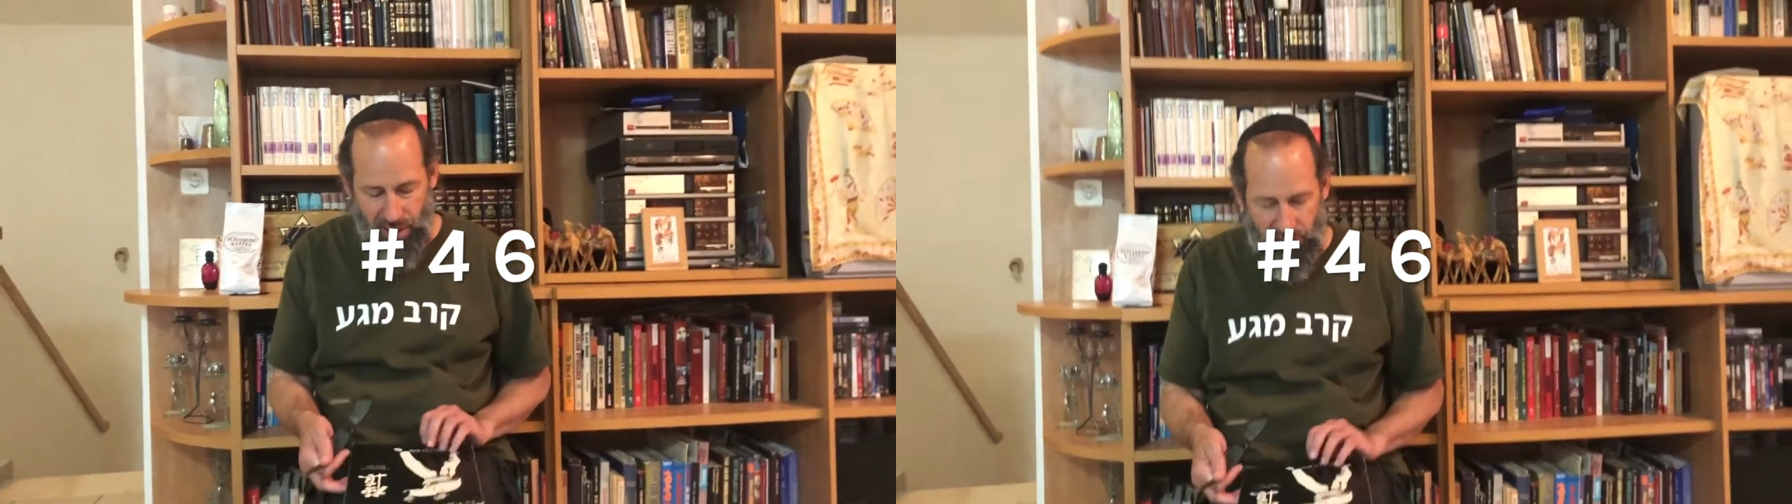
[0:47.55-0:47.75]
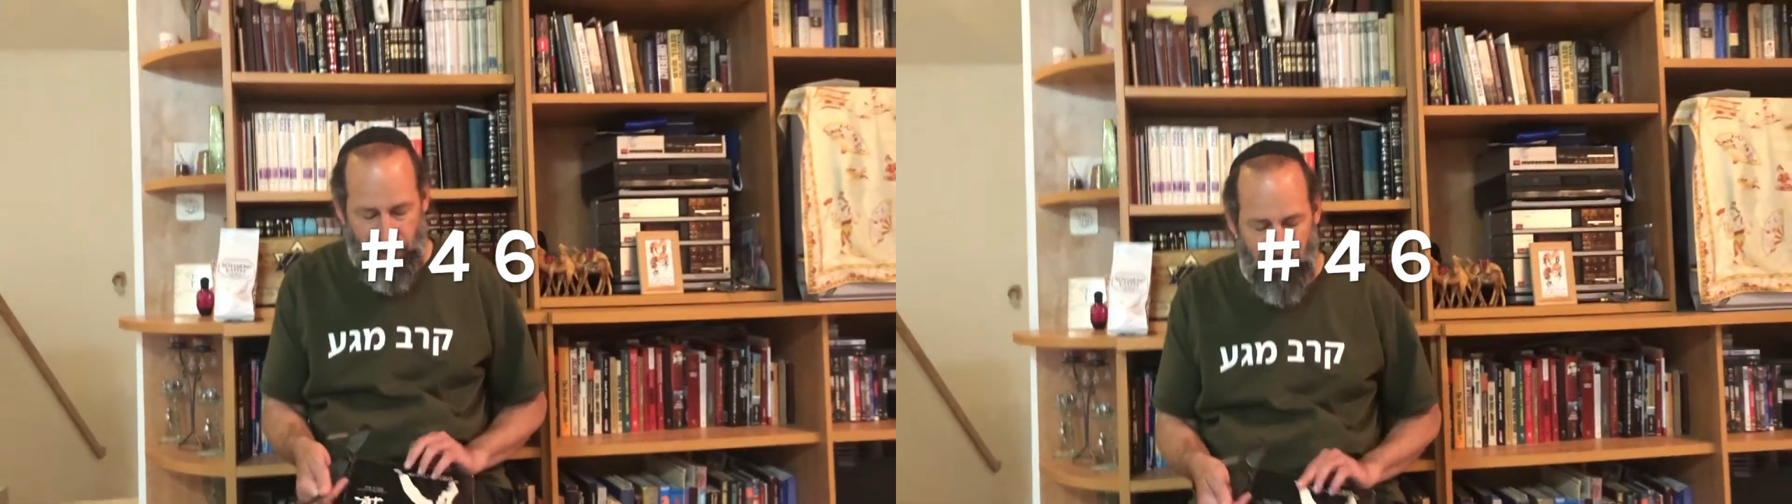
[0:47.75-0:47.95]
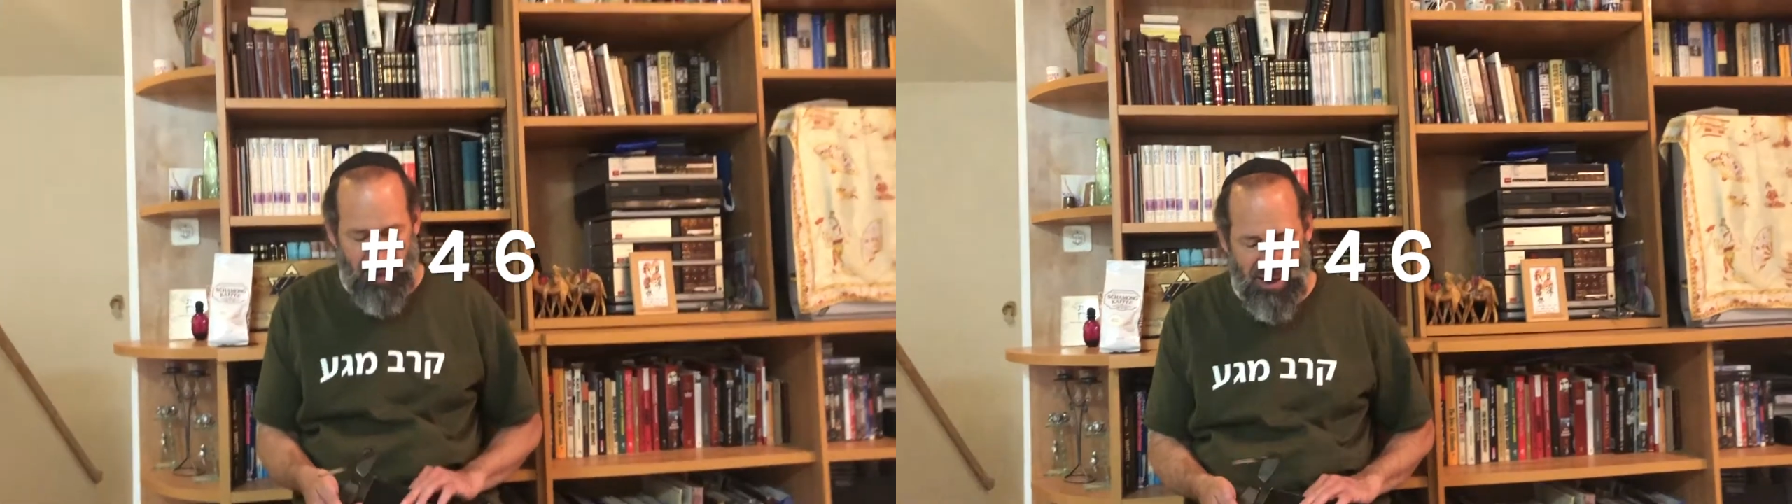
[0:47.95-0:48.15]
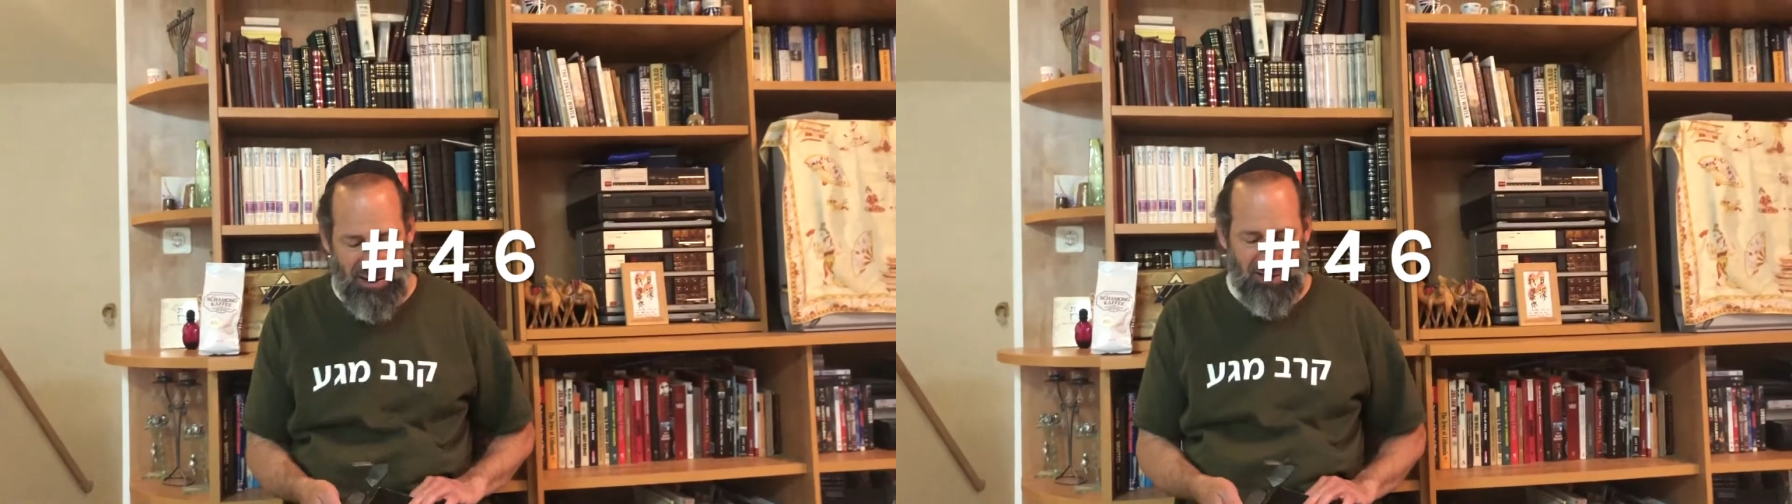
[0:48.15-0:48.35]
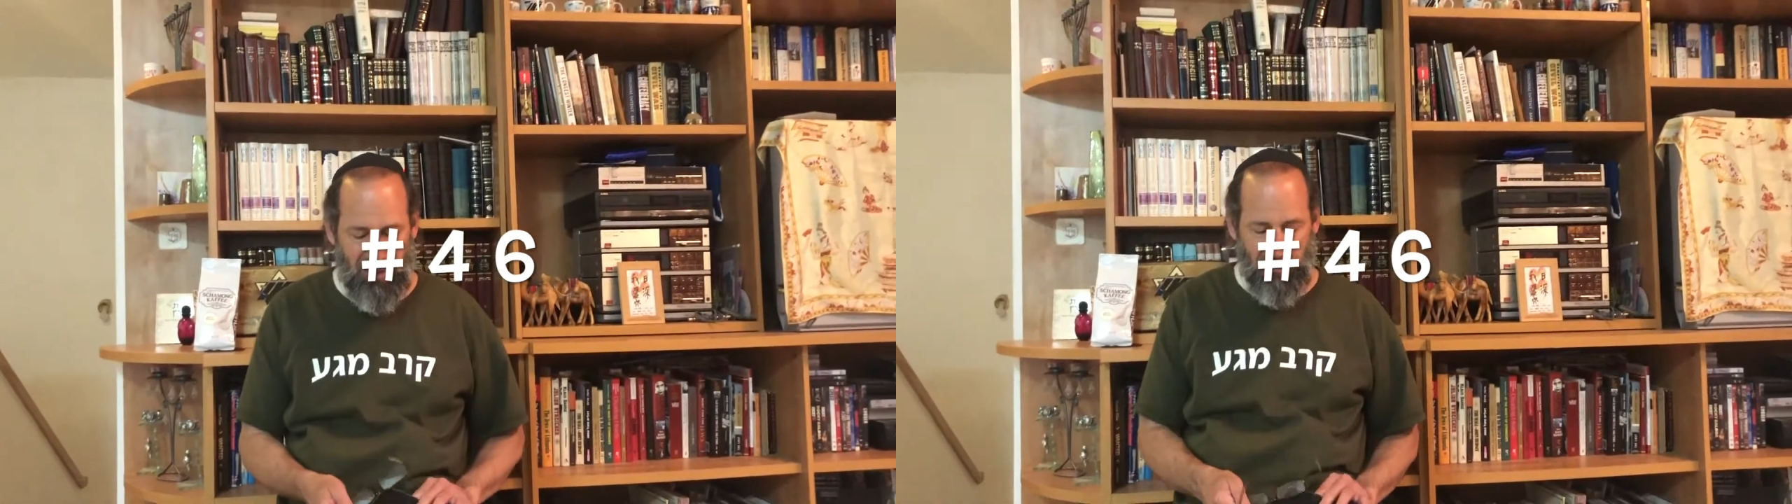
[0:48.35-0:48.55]
So
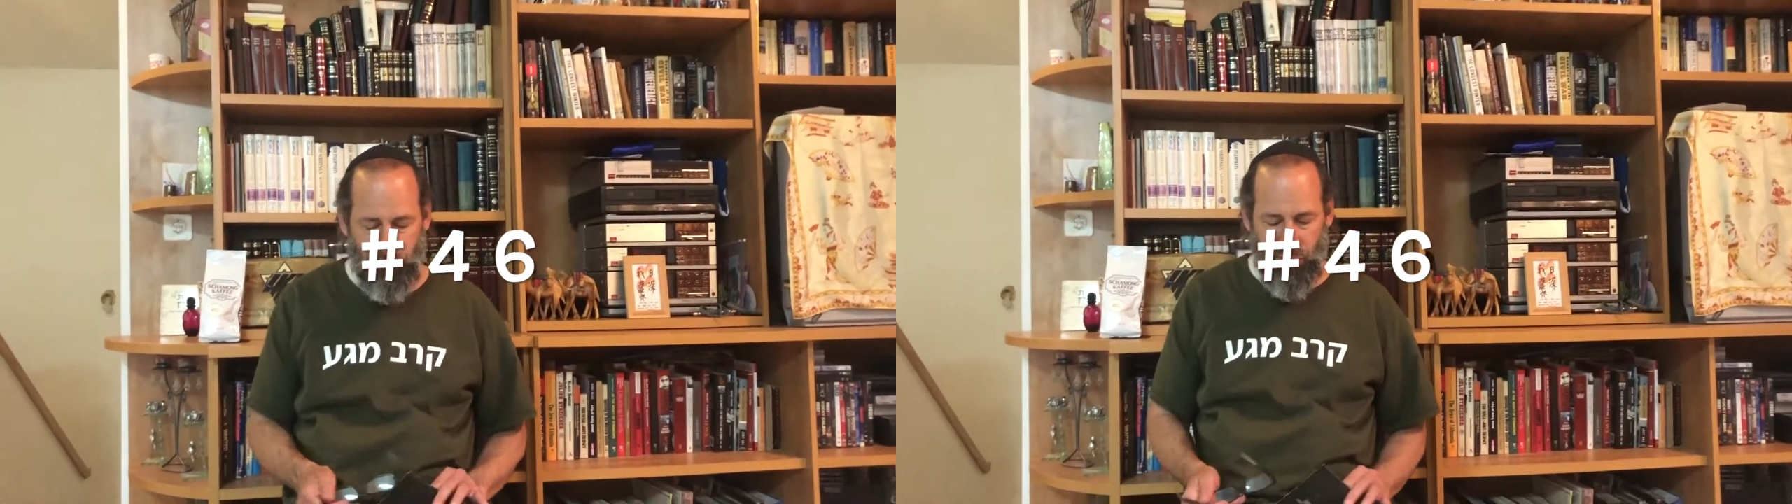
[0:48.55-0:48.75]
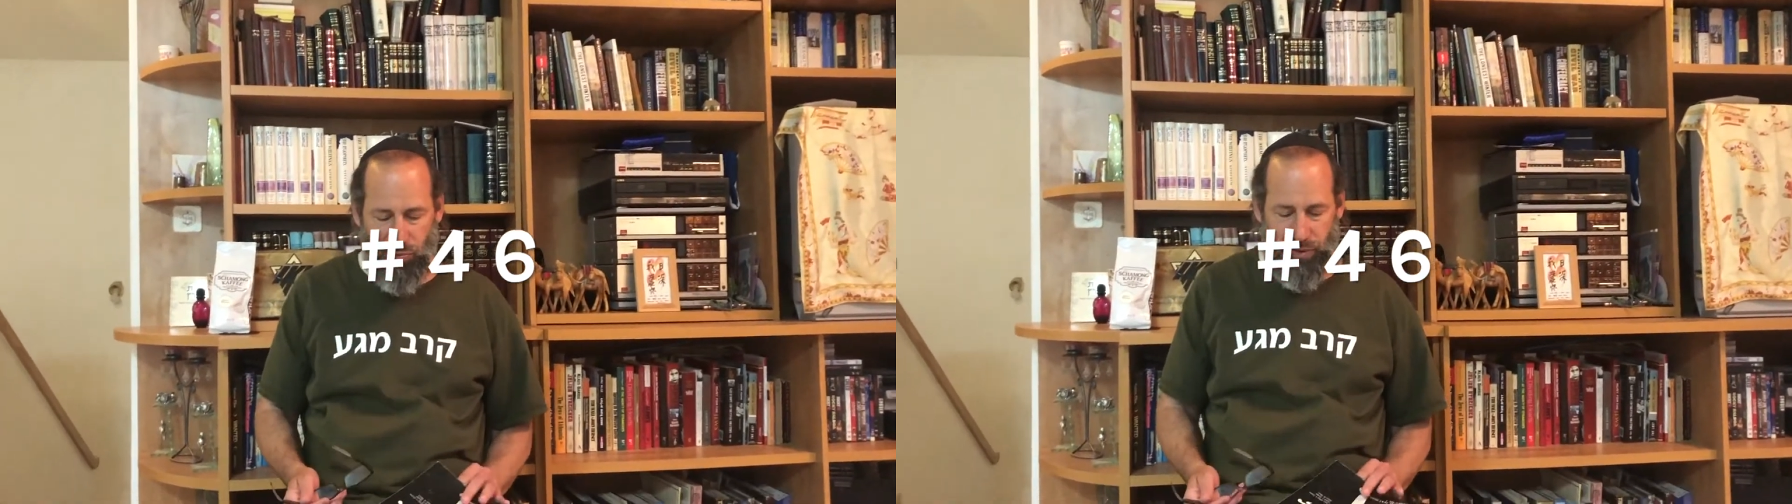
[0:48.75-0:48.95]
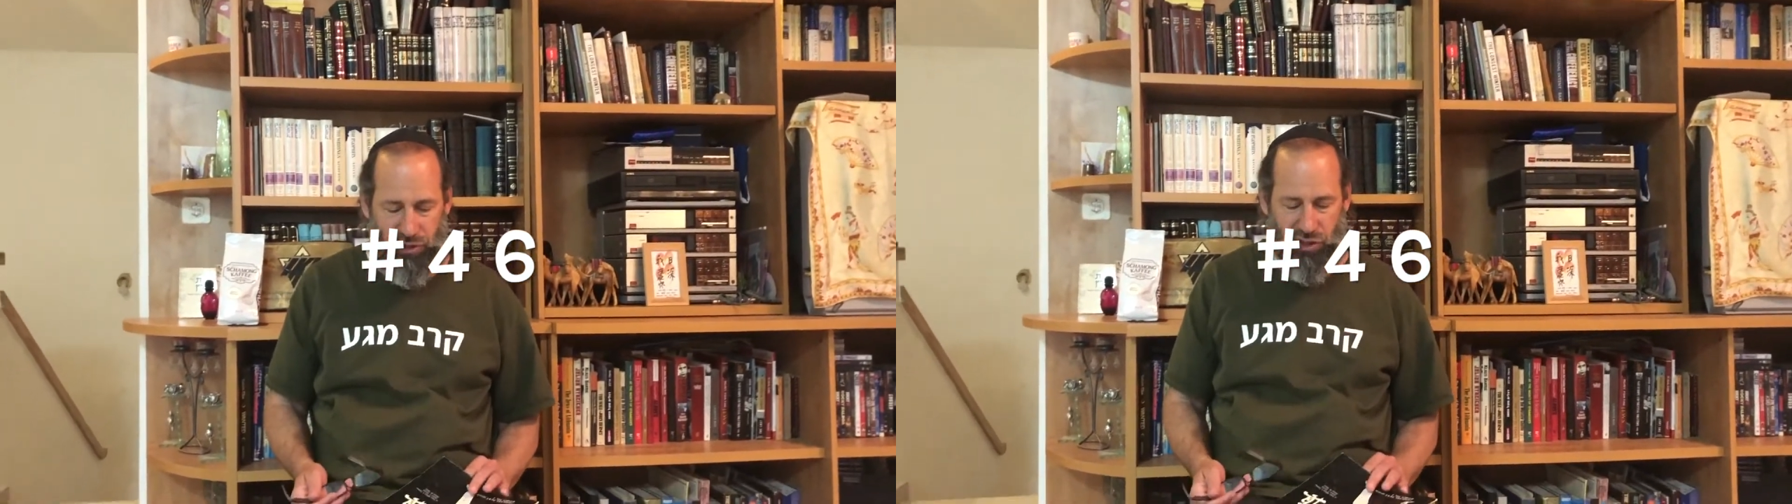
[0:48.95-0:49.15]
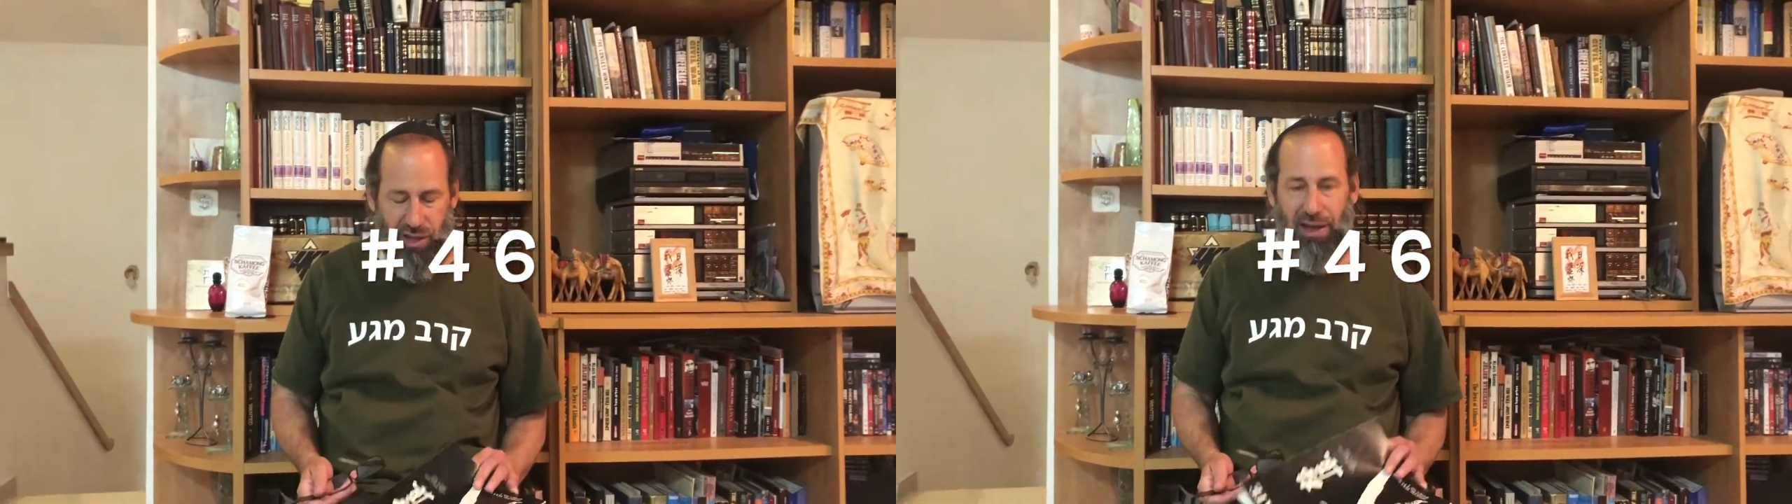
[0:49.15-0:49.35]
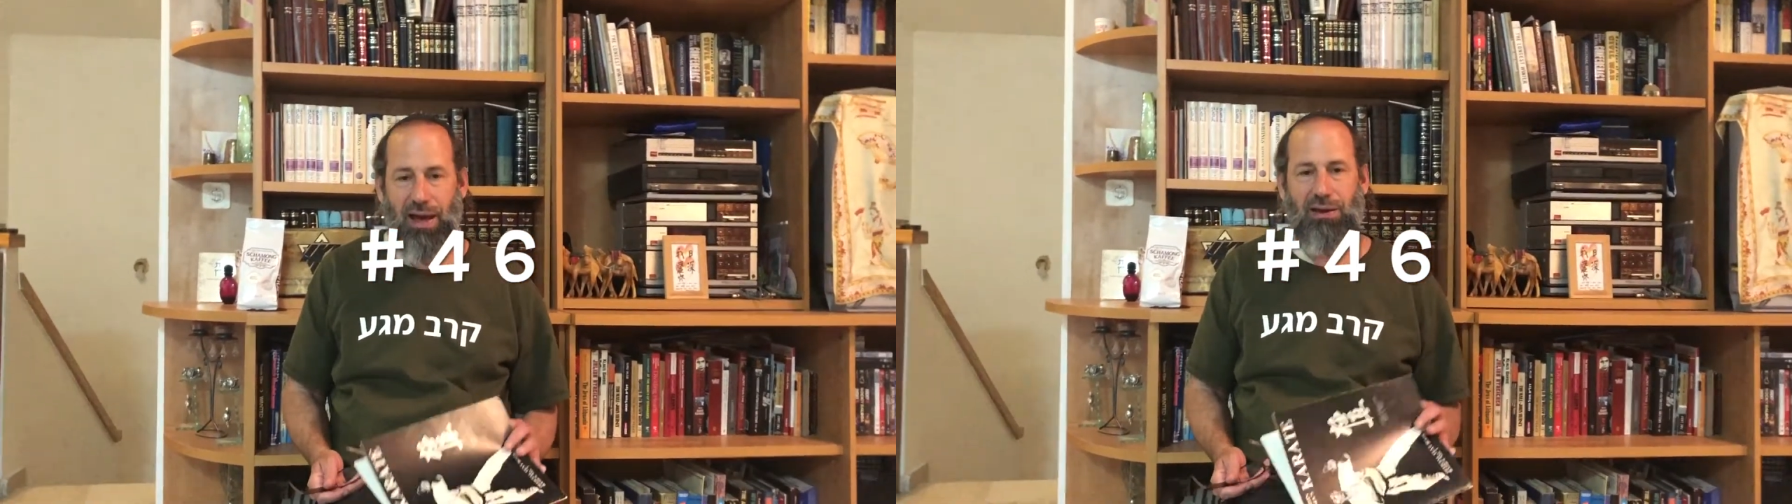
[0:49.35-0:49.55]
here's the book, which
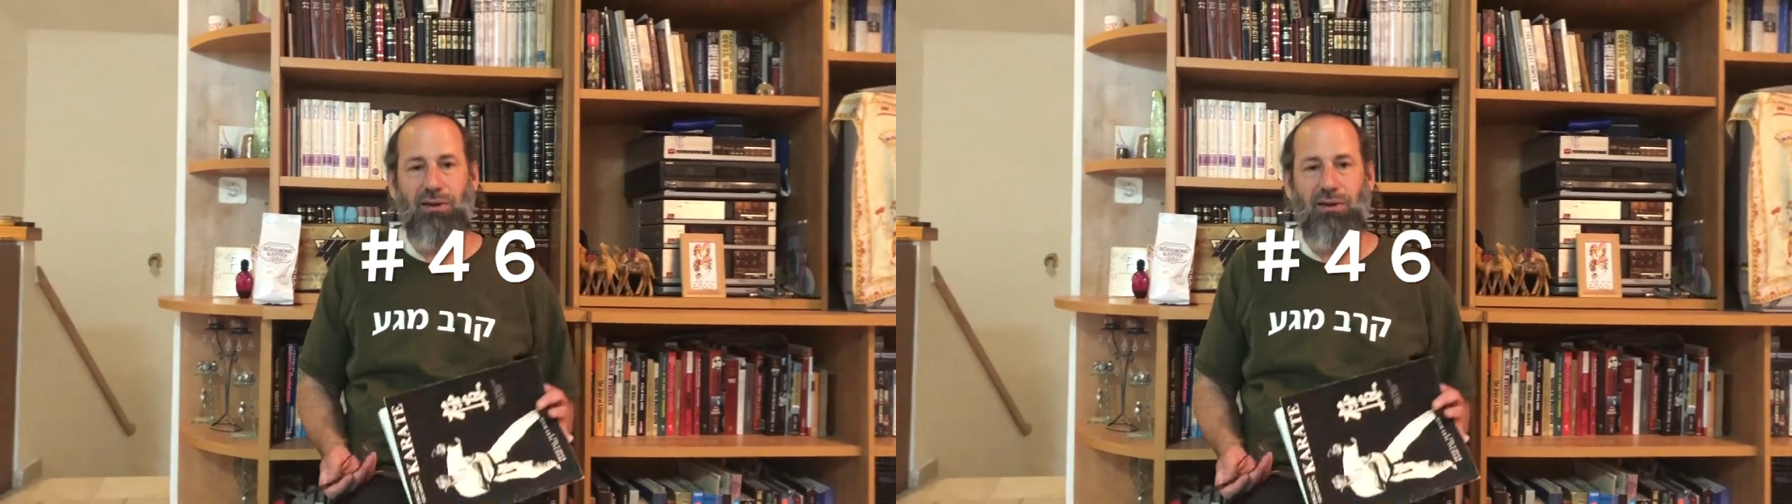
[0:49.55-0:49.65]
again,